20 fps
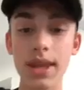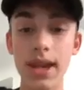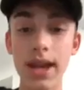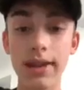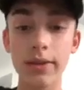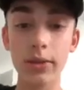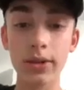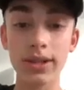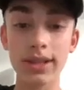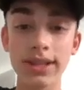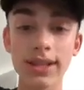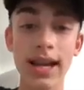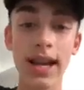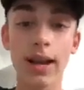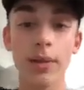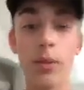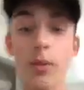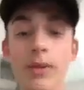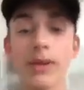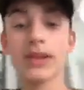Everyone's
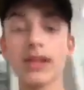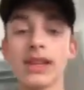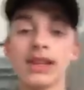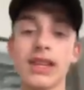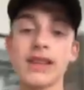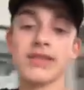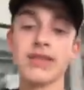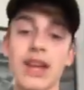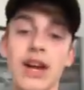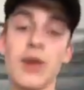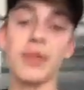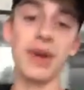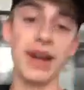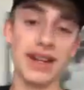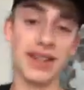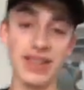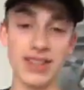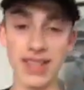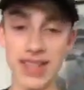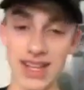attacking me about the Leafs help.
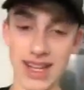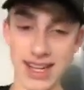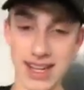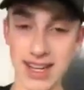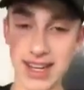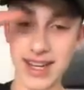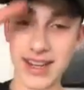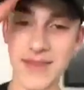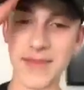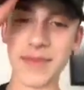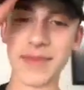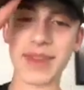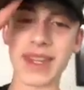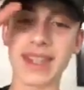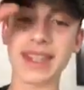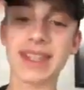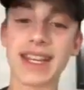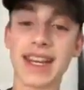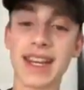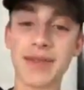I just did.
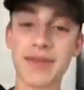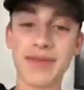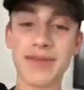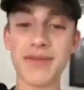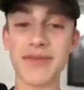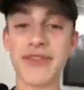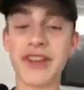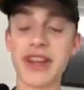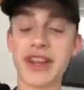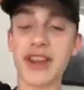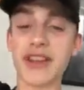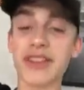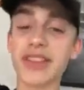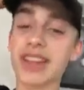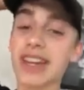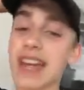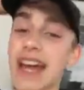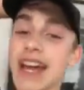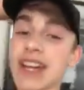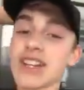Send a video of the
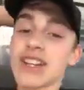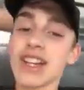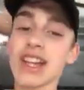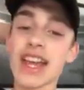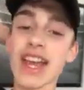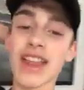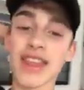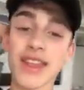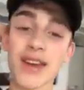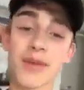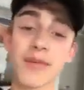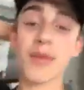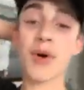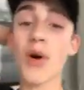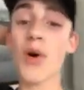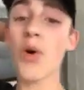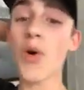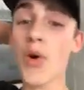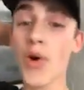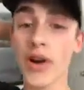national anthem
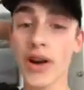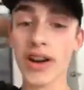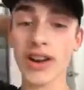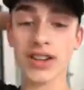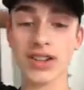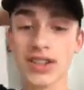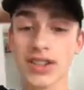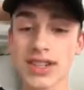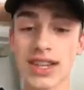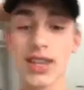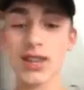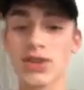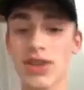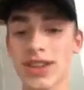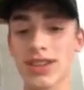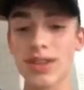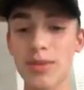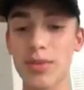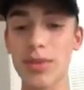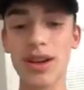or just say,
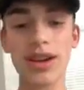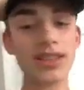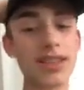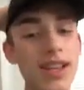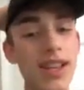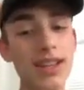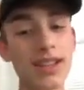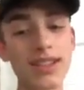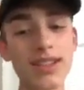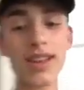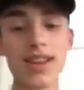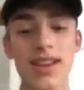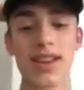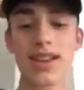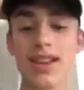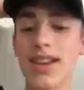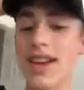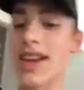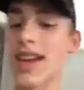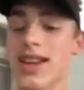trust the process.
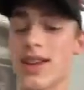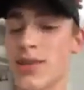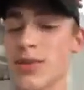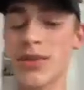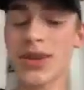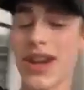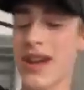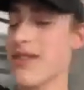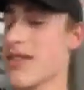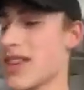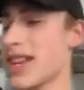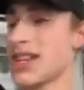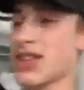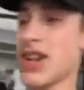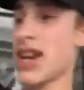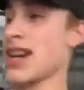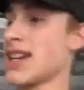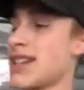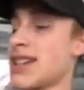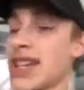And whenever they
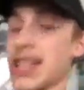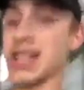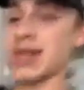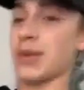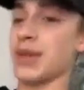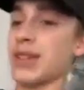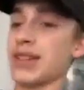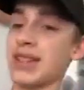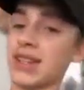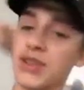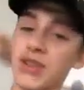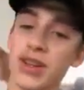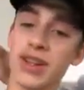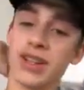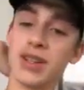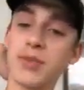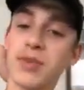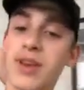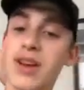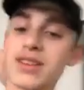try to say something, say,
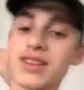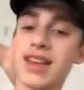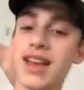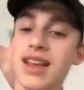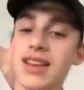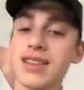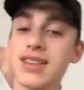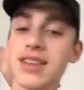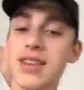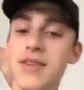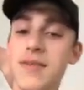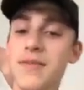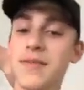trust the process.